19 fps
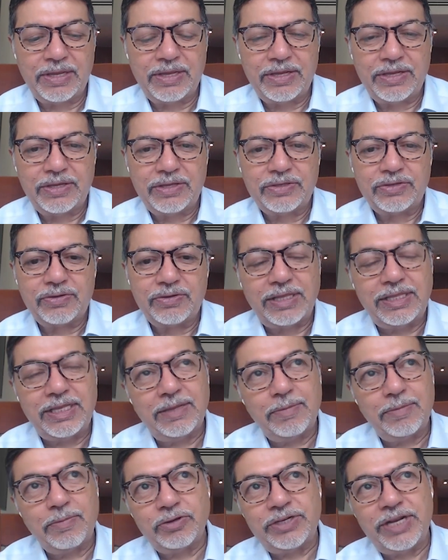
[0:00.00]
So I think the
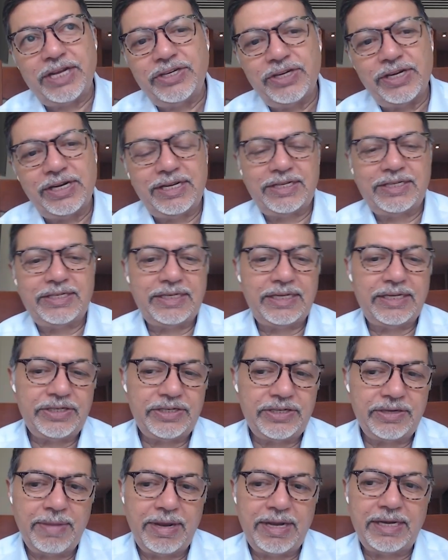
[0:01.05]
potential is
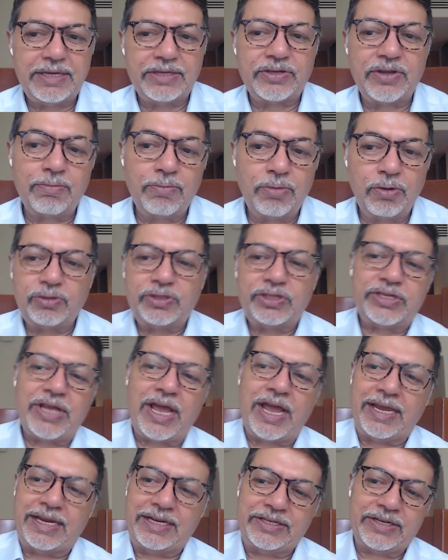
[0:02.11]
tremendous on both
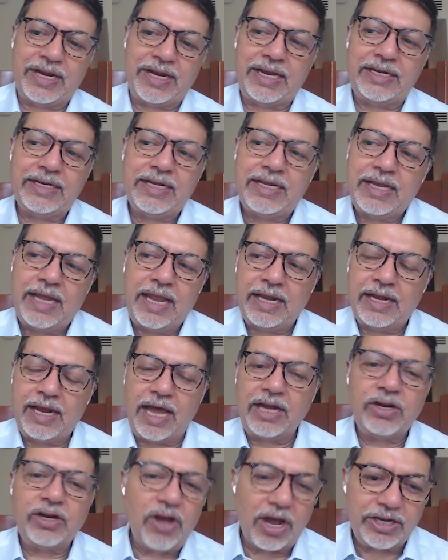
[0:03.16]
sides, right? An
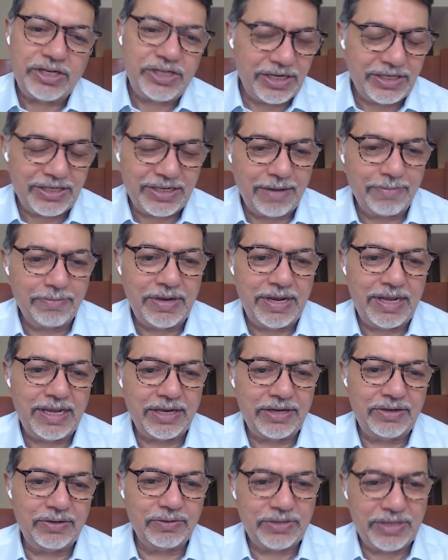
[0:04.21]
unconscious company can
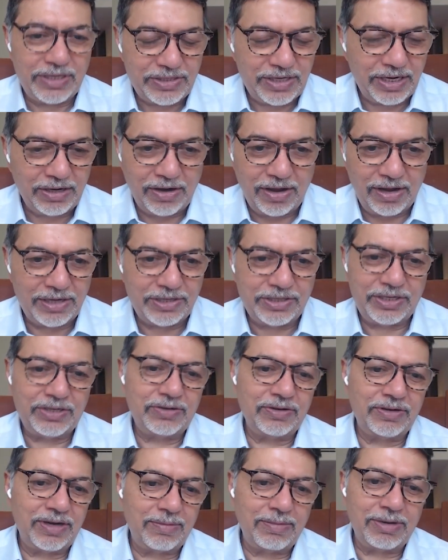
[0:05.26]
use this technology to
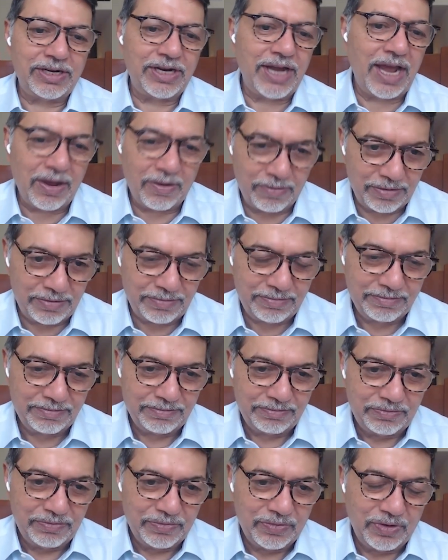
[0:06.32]
double down
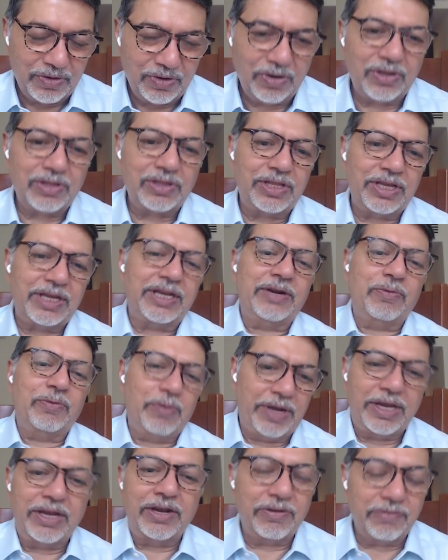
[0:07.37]
on their
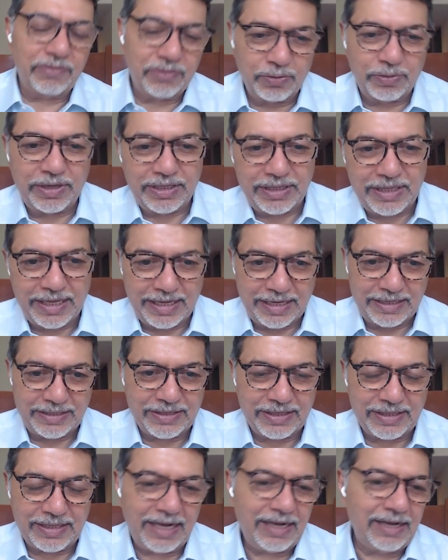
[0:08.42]
way of doing things,
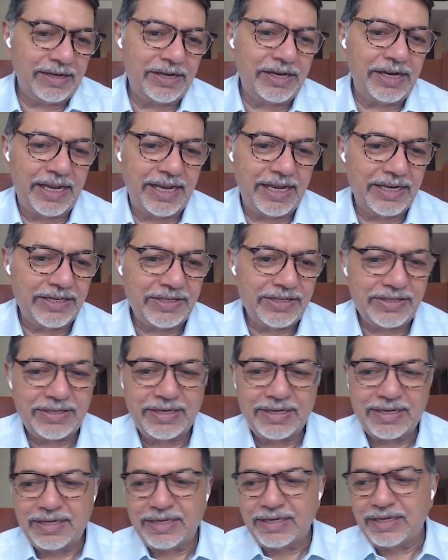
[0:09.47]
and that'll create,
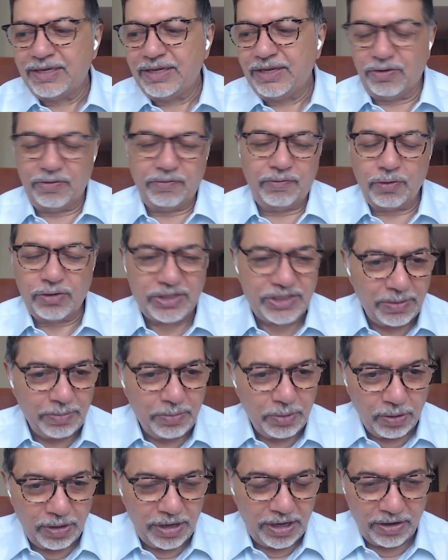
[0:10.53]
focusing
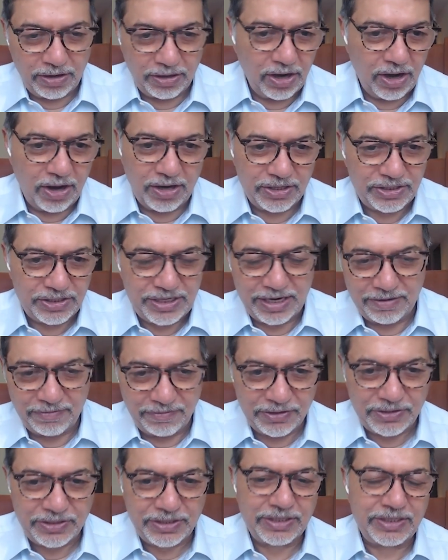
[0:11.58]
purely on cost and
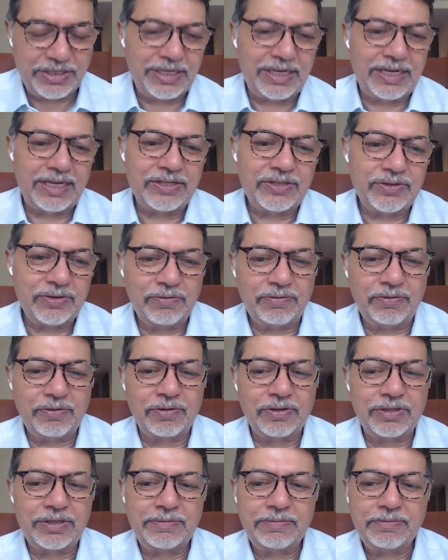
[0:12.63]
efficiency and so forth.